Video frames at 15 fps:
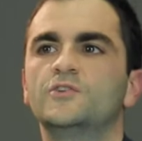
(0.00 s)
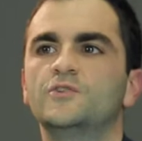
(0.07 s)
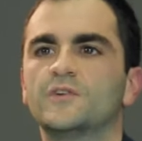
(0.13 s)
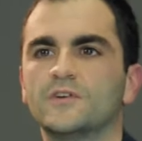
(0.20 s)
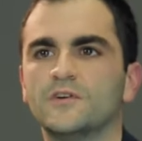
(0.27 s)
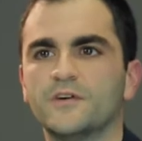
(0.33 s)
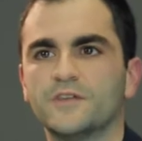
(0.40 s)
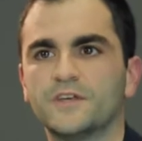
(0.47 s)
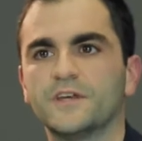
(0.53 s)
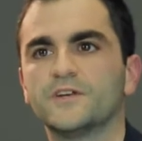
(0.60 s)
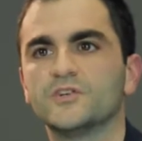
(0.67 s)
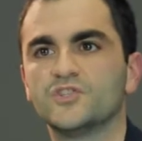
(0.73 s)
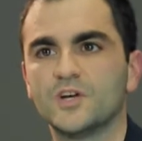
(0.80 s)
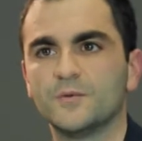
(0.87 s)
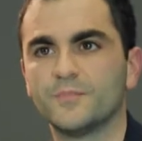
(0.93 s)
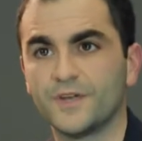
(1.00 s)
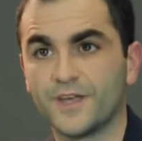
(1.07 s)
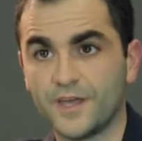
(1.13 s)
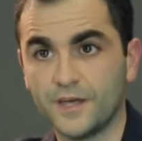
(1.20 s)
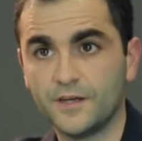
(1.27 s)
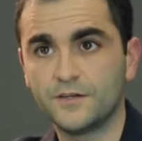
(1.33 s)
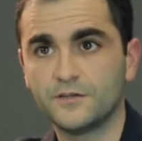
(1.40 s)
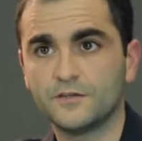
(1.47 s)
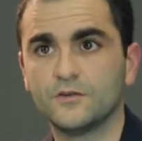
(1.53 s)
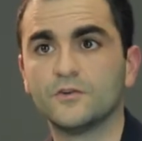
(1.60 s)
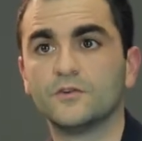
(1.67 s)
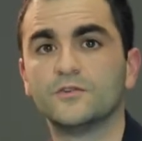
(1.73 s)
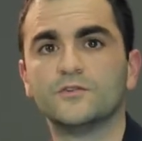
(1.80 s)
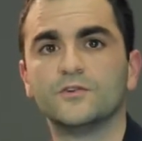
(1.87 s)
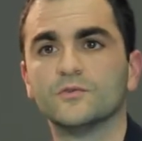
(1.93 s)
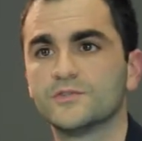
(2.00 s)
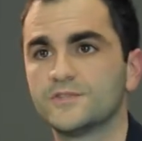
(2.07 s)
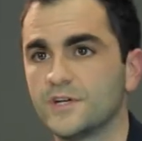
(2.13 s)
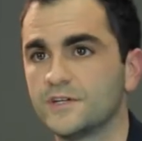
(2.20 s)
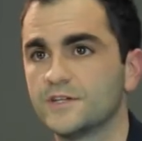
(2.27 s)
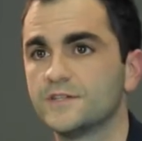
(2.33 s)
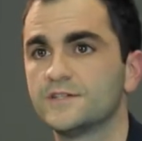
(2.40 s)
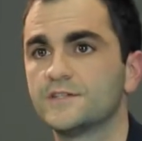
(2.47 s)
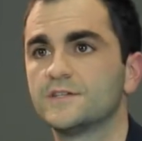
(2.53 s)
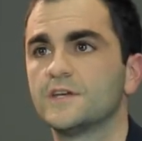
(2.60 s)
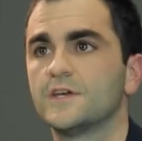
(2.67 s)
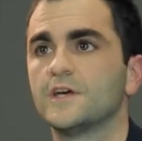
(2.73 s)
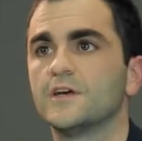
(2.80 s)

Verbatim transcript: You can either get a jump ahead on your studies,